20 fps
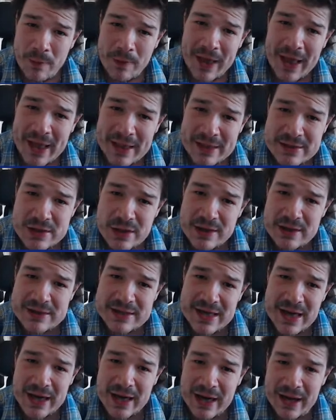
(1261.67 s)
we had sort of
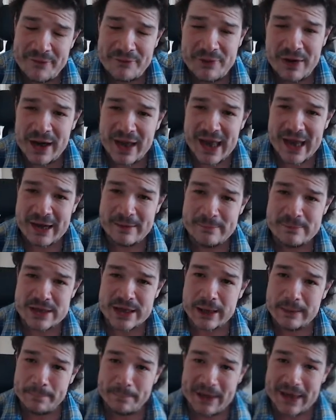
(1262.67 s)
10, 11 games
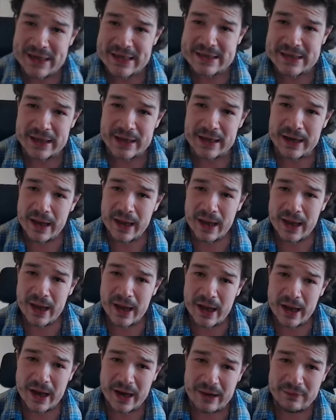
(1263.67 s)
unbeaten
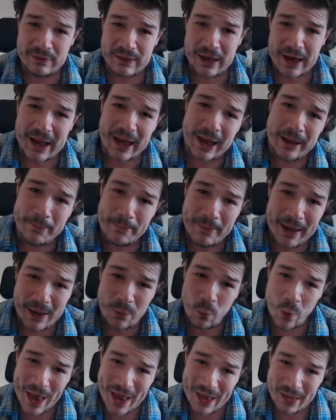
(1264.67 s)
in the league may
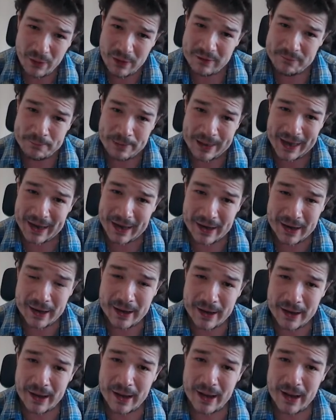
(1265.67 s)
well have been
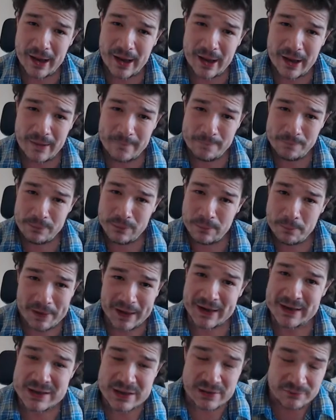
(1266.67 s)

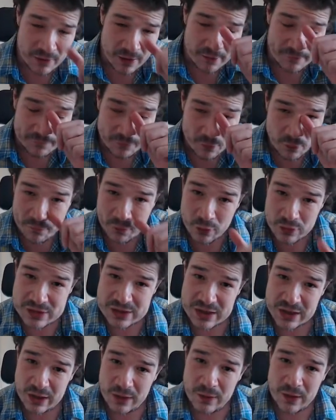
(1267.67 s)
because of our
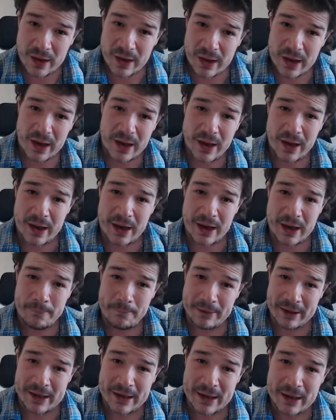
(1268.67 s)
4-4-2
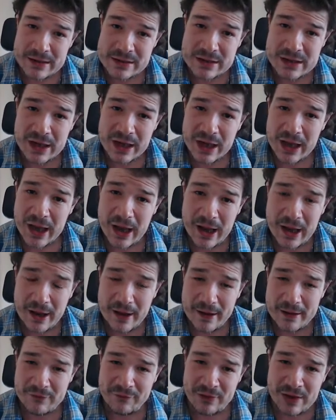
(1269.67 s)
and because
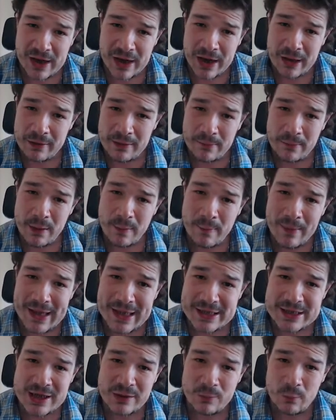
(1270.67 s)
of, you know, the
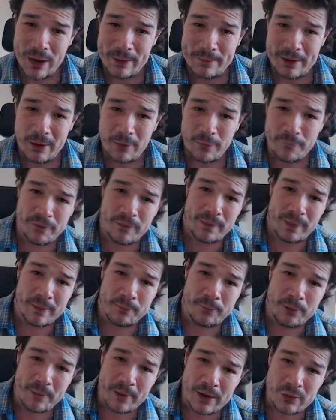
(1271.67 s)
momentum we built from the
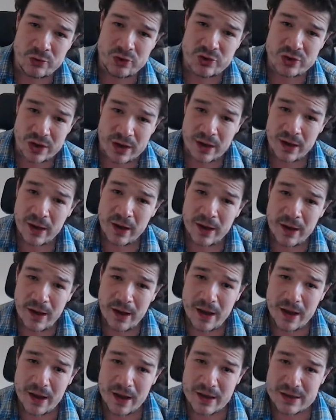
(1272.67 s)
promotion
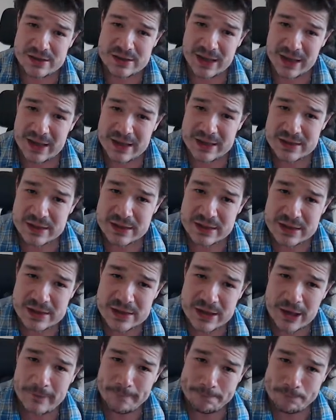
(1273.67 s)
season.
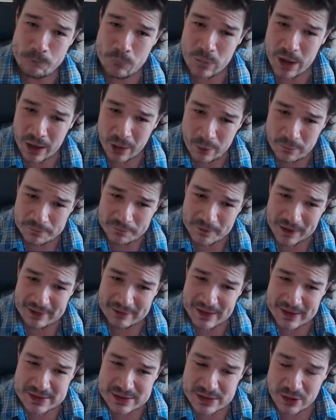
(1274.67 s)
So hopefully
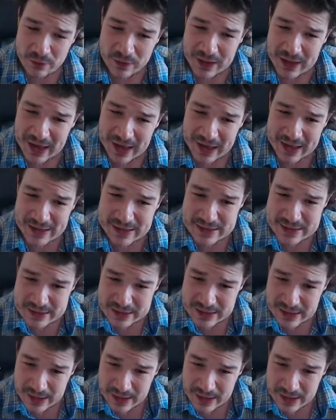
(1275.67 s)
that's not the case,